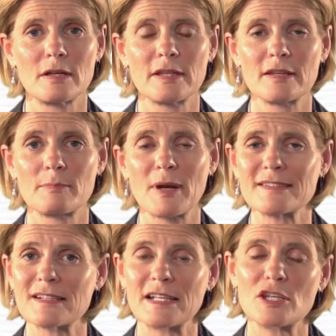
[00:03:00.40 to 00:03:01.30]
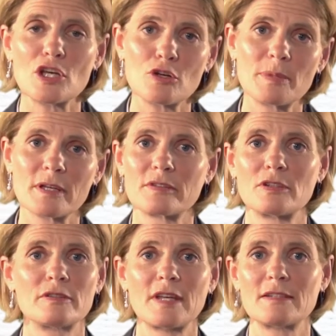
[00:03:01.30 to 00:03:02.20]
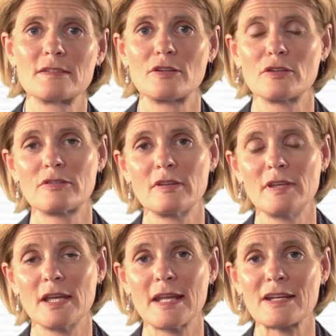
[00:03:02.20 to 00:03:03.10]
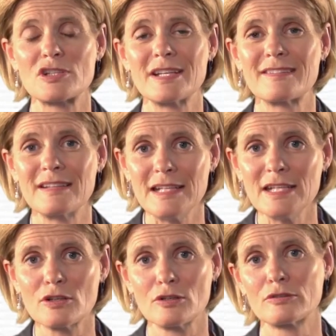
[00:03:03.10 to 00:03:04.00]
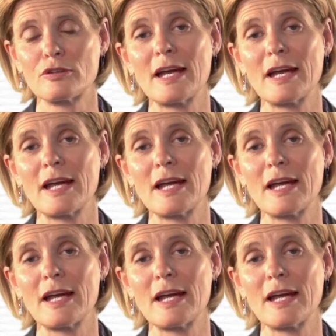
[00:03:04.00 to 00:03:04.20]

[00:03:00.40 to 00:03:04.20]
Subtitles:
there's practically no personal data on a CV, and actually it's illegal to